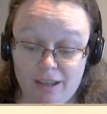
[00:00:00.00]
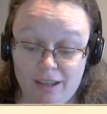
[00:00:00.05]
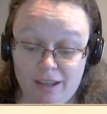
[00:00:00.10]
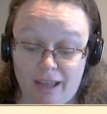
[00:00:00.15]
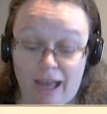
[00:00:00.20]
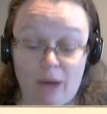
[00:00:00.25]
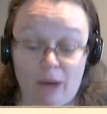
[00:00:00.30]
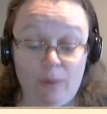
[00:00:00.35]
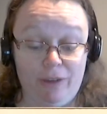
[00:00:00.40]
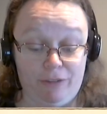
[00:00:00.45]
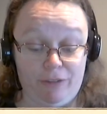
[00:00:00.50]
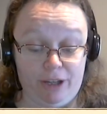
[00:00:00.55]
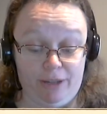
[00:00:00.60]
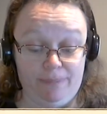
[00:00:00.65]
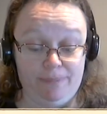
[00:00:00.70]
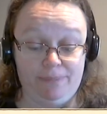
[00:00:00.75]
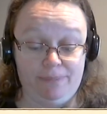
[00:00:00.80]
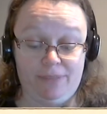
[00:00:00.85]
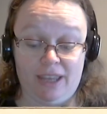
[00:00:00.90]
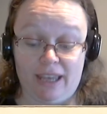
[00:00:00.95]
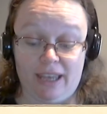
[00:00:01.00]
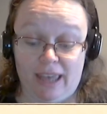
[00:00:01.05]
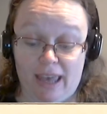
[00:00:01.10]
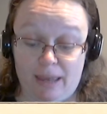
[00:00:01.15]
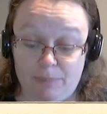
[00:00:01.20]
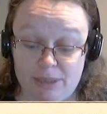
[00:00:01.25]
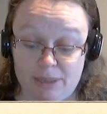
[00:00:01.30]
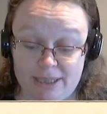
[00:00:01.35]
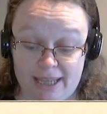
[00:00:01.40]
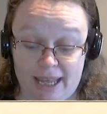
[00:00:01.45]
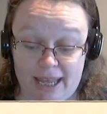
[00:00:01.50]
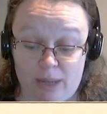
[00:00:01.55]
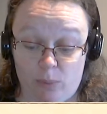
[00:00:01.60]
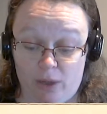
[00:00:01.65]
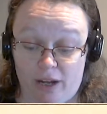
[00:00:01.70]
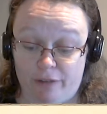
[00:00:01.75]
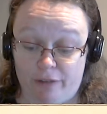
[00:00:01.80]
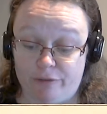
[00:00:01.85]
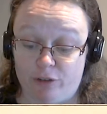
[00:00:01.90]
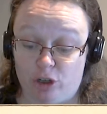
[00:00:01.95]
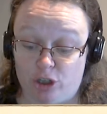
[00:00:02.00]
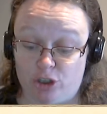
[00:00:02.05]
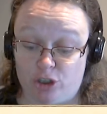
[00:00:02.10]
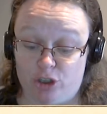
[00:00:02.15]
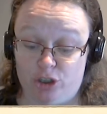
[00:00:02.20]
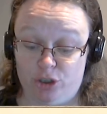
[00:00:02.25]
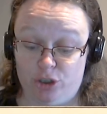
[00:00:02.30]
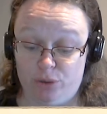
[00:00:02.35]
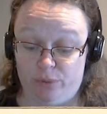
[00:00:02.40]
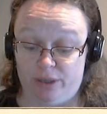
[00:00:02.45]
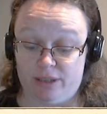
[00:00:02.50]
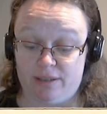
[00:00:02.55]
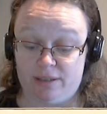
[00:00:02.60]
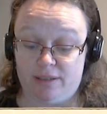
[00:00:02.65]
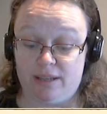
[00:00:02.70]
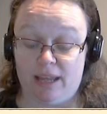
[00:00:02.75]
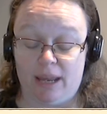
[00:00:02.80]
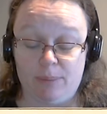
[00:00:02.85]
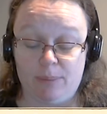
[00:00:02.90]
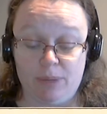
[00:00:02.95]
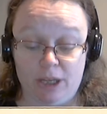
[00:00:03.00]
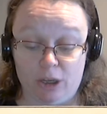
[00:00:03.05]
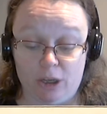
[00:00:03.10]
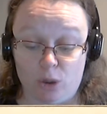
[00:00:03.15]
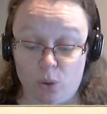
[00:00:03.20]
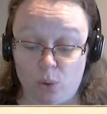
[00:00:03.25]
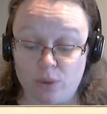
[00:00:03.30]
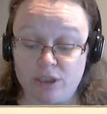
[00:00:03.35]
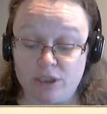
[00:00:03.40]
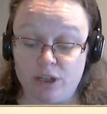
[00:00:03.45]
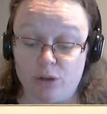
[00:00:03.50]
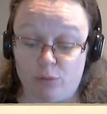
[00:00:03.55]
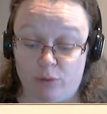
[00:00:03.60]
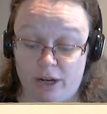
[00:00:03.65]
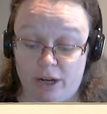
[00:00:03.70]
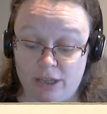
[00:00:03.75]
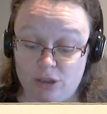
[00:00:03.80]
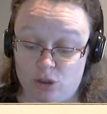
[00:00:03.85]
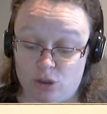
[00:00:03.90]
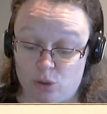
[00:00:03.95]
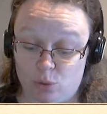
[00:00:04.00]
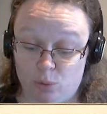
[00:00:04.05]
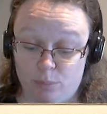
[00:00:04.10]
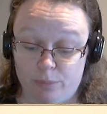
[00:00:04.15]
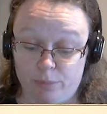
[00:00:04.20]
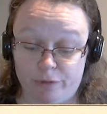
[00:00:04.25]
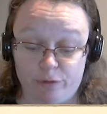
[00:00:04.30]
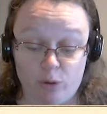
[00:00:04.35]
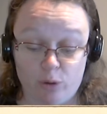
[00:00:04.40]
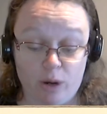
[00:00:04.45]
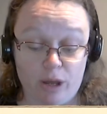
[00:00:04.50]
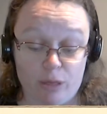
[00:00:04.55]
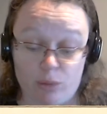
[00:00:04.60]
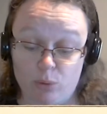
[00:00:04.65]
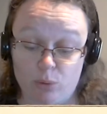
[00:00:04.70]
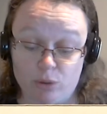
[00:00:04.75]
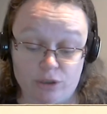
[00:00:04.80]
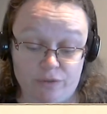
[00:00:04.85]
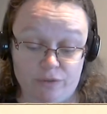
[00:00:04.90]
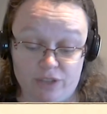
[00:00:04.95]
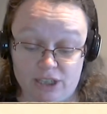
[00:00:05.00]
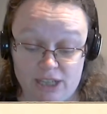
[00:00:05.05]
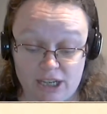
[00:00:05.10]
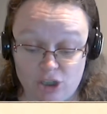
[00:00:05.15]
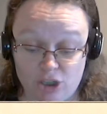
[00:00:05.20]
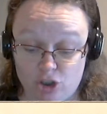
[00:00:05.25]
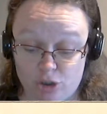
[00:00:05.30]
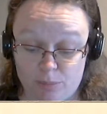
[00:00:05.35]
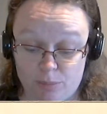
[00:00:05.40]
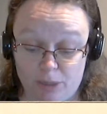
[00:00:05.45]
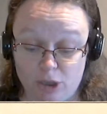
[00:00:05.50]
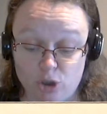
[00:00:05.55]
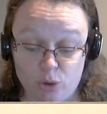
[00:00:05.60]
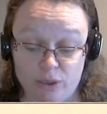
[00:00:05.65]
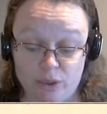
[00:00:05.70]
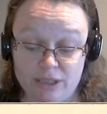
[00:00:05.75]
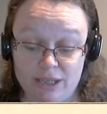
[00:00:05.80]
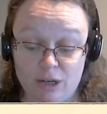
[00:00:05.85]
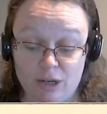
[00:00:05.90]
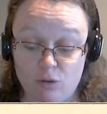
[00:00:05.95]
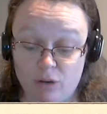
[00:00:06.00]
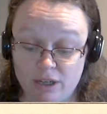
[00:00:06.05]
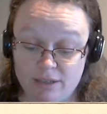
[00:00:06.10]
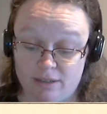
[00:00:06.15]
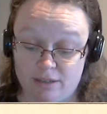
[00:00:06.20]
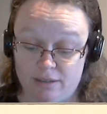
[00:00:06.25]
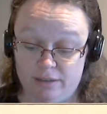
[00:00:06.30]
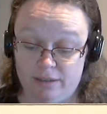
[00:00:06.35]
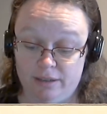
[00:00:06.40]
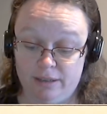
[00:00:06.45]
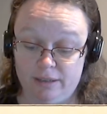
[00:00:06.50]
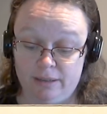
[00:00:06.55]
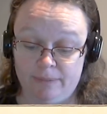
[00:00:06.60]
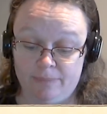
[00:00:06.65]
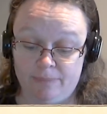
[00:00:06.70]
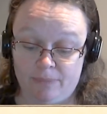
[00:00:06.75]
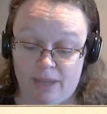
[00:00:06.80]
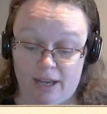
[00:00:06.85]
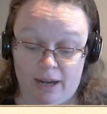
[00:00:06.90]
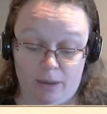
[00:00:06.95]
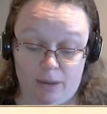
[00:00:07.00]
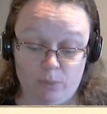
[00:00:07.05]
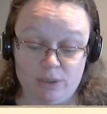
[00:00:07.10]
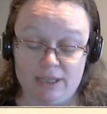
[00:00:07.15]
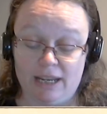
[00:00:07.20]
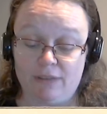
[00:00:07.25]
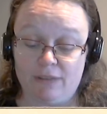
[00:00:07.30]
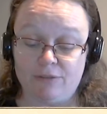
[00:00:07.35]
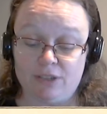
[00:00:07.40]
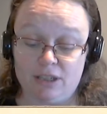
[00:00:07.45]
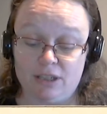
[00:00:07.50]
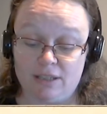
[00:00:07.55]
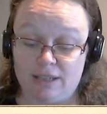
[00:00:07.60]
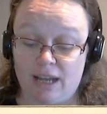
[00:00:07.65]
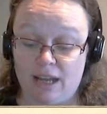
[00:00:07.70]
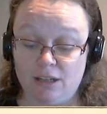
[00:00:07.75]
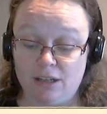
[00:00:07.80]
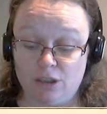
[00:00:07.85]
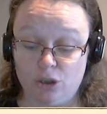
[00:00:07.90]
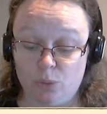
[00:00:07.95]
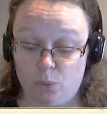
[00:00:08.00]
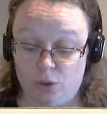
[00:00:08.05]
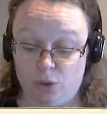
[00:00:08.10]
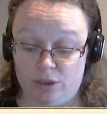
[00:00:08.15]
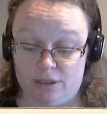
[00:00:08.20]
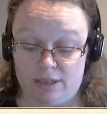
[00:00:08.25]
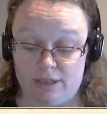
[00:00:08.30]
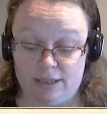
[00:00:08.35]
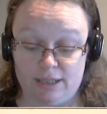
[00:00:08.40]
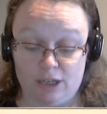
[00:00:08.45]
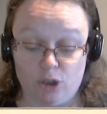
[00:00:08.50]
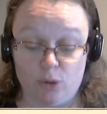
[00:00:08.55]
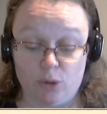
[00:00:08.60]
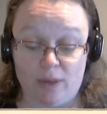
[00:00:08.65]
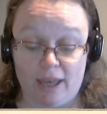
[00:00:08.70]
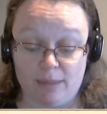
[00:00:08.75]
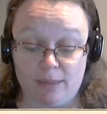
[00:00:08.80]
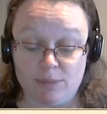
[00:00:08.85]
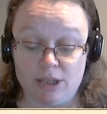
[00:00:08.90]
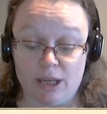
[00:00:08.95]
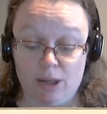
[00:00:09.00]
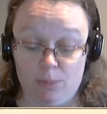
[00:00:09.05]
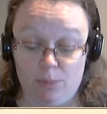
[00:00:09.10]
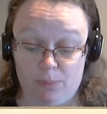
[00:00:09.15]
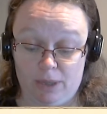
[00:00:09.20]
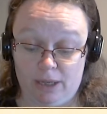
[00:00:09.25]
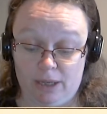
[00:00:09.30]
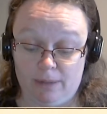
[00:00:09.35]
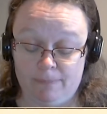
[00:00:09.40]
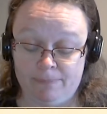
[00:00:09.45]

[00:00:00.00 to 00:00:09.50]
However, there came a day when I forgot to do this, and being caught in a rainstorm before I thought of the danger, my joints had rusted, and I was left to stand in the woods until you came to help me.